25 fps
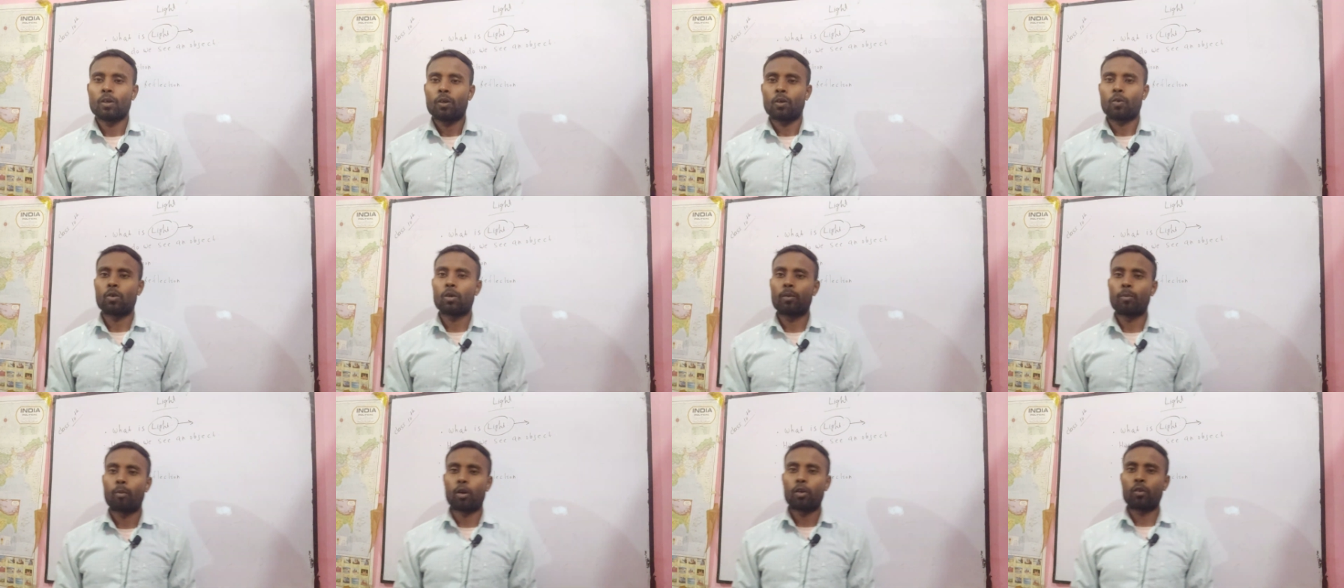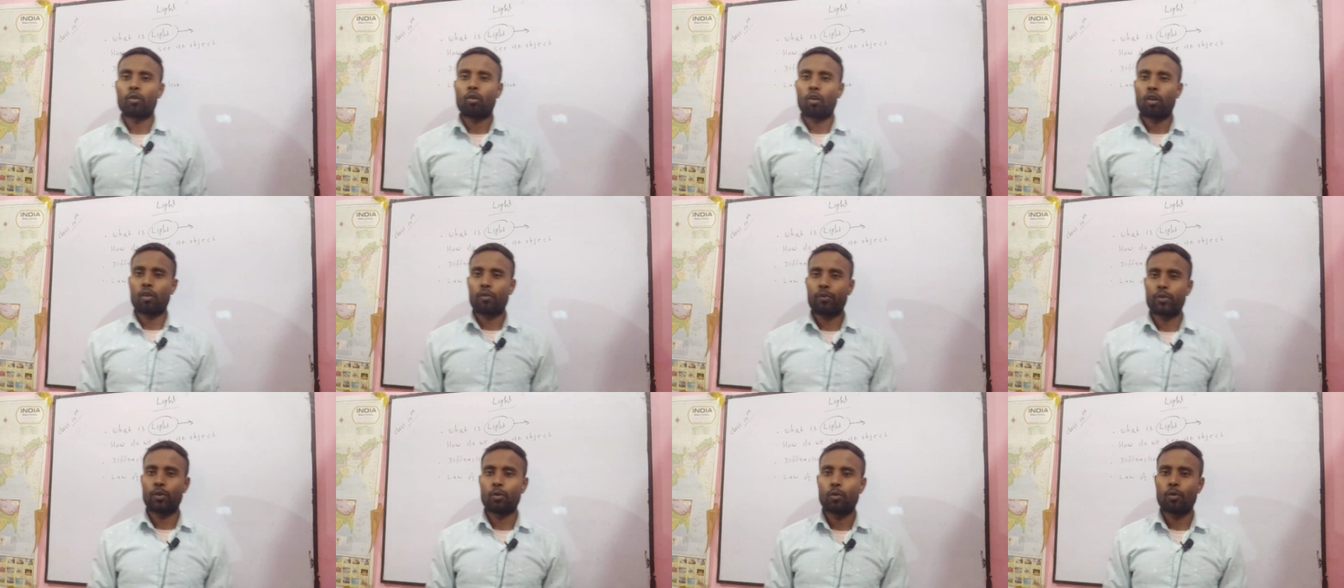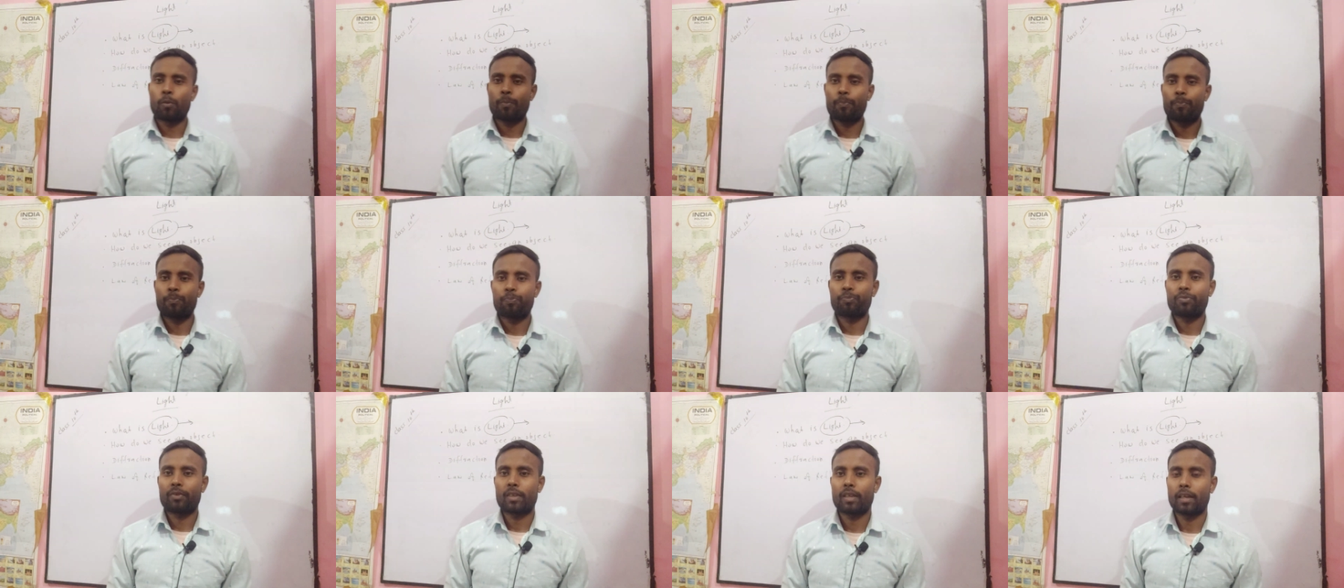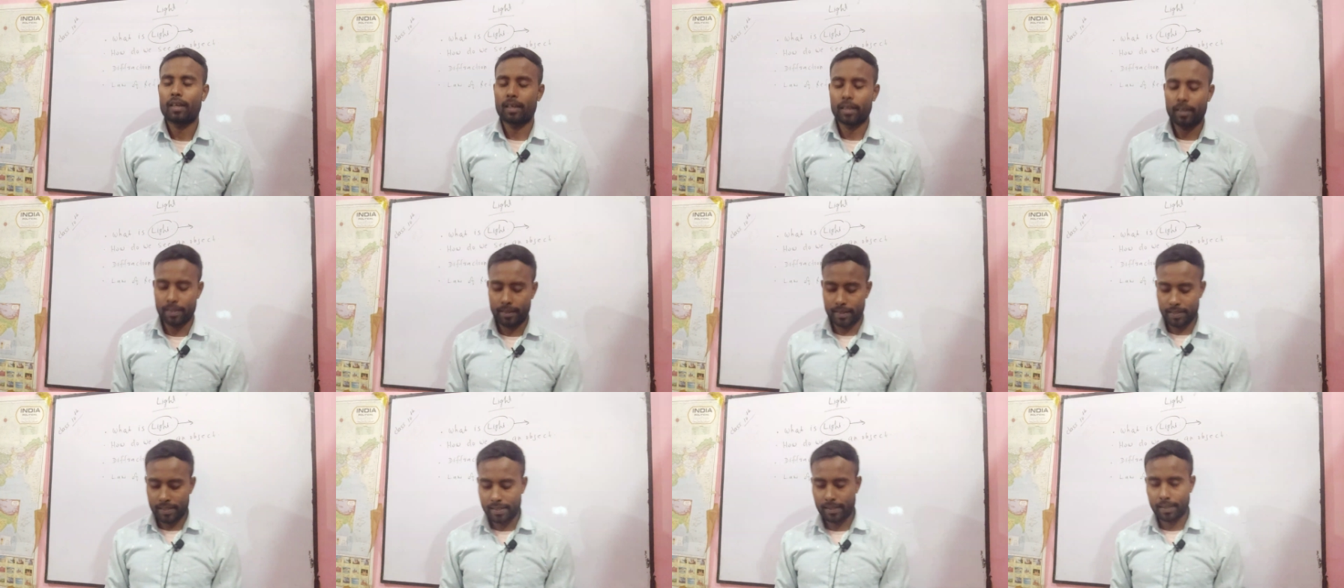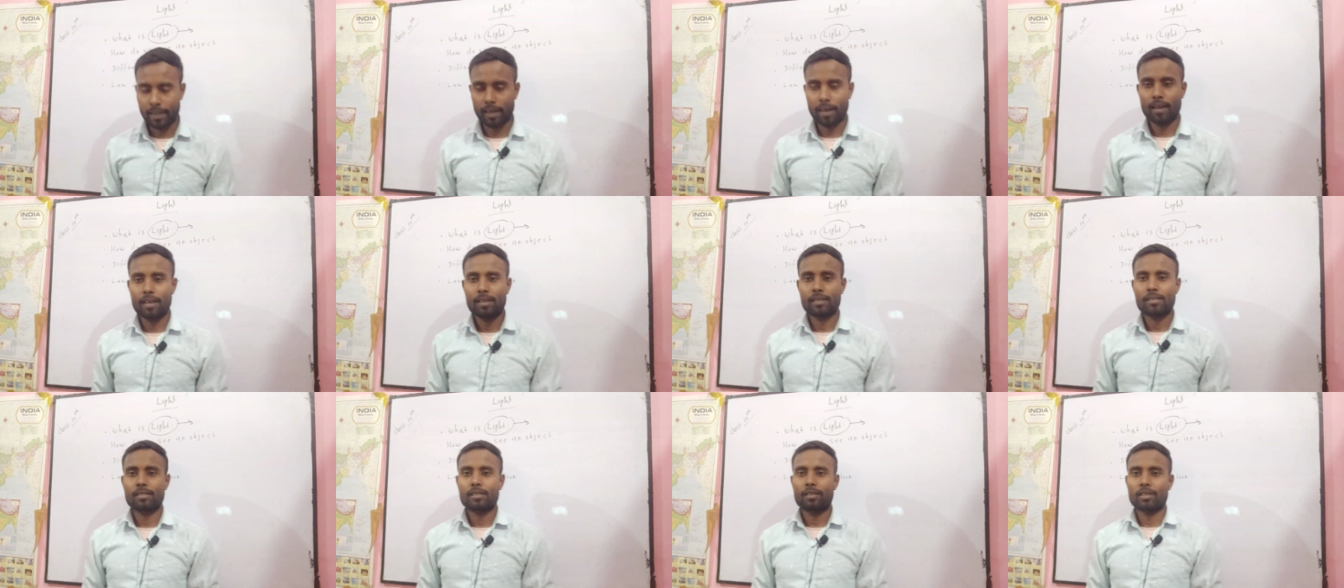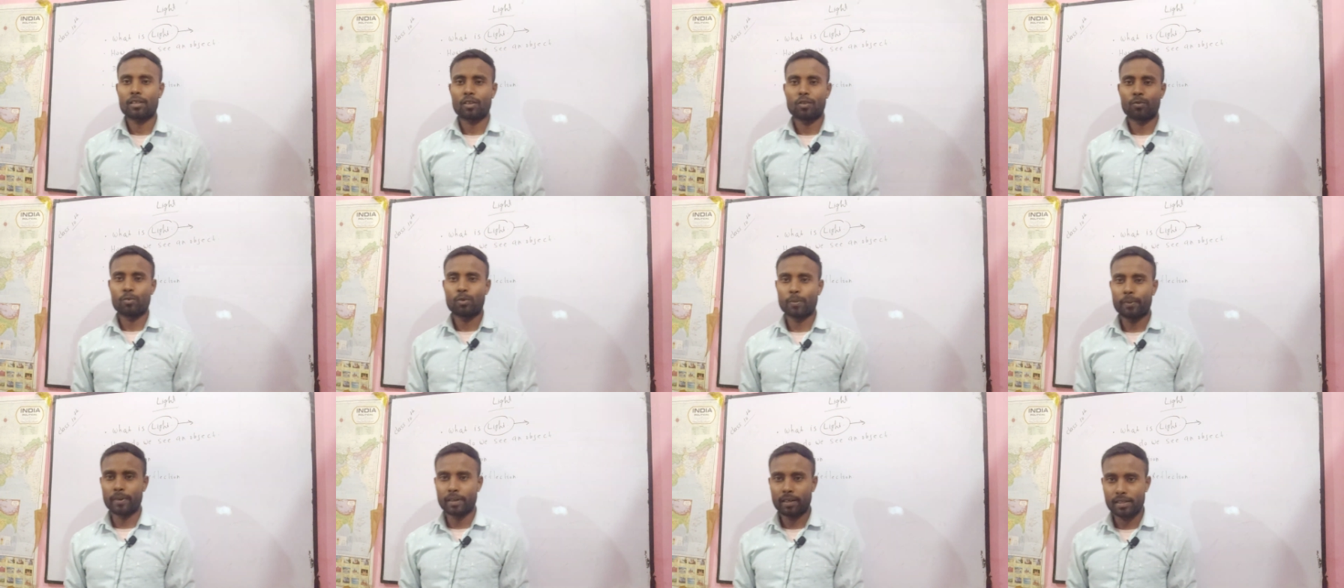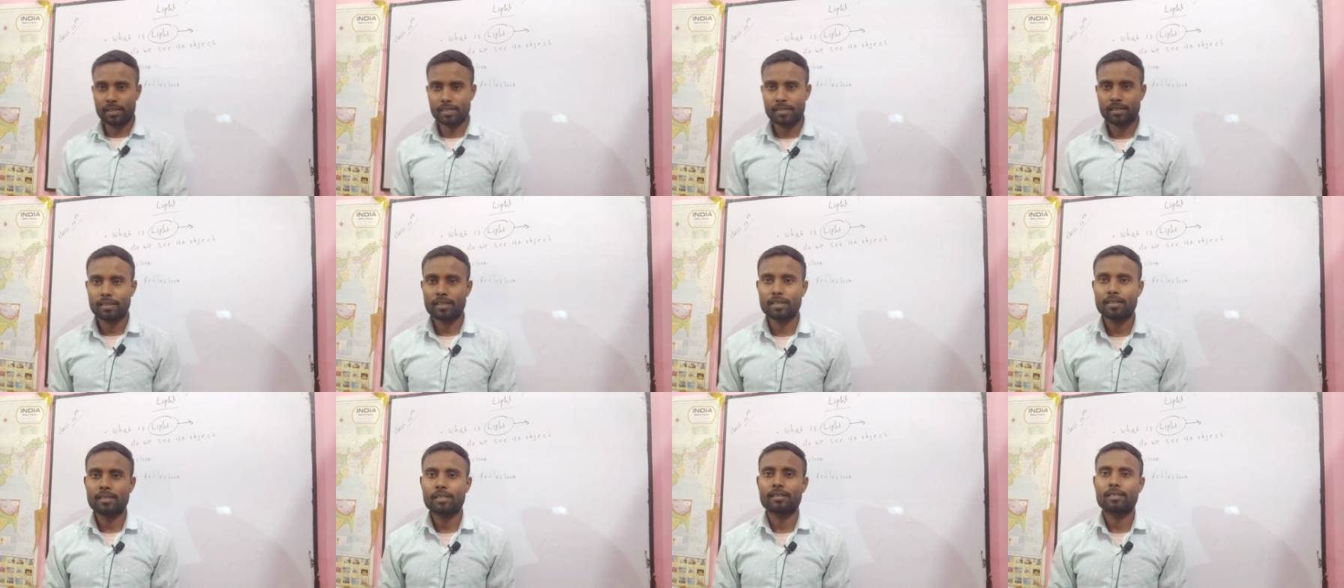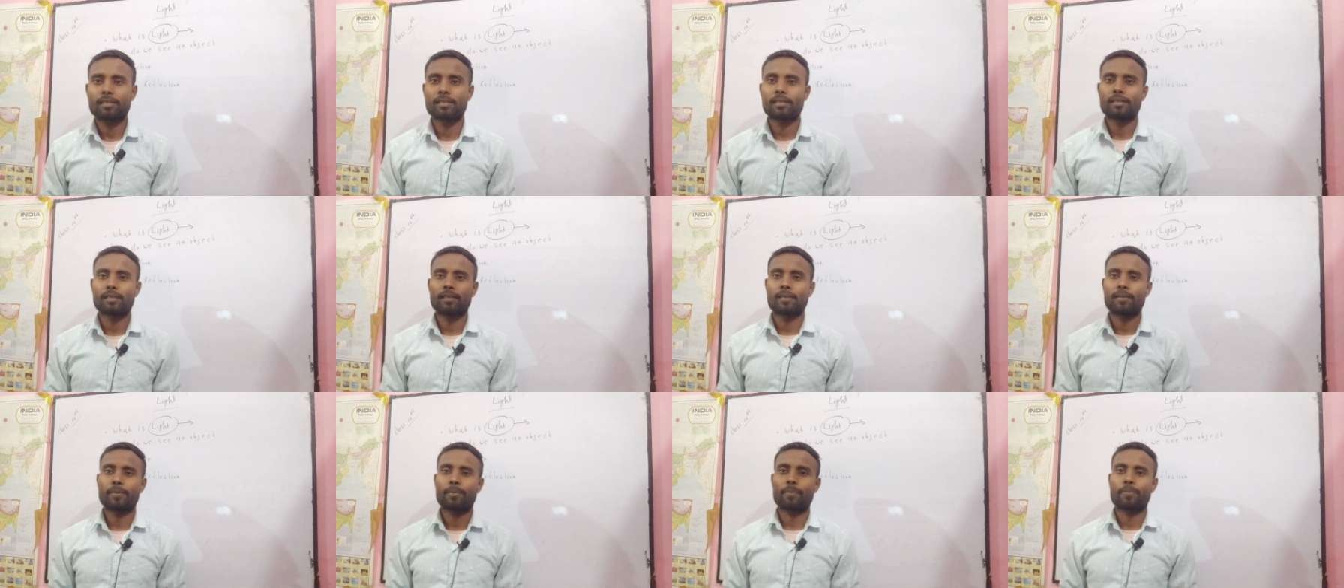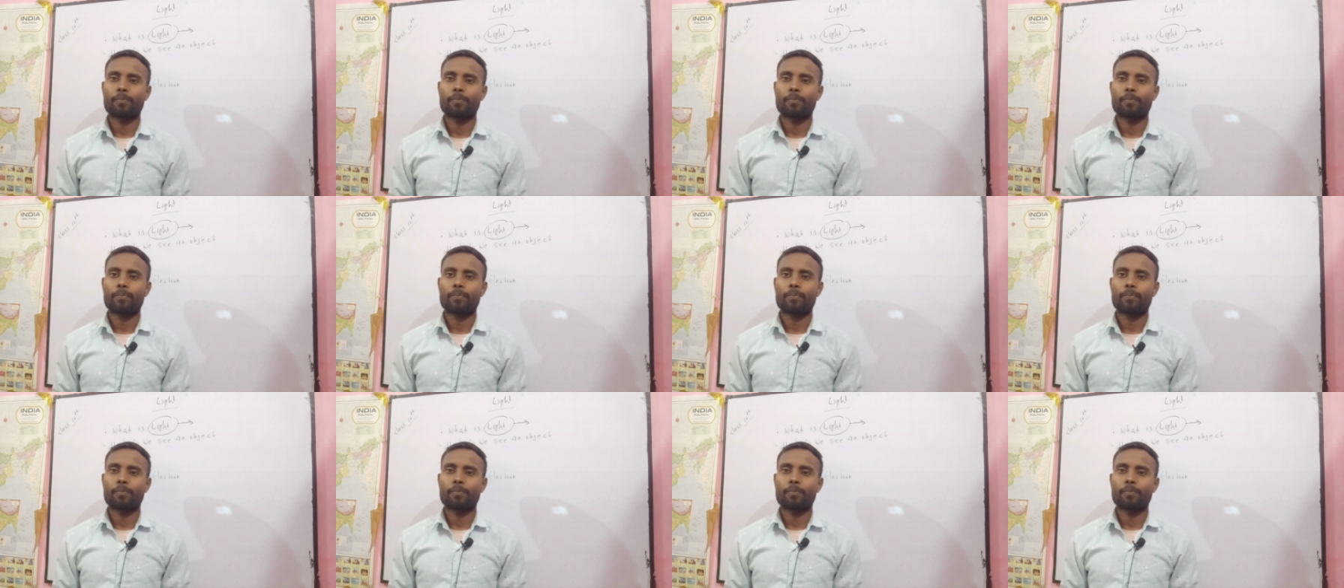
Good morning, all of you. In this class, we will discuss uh,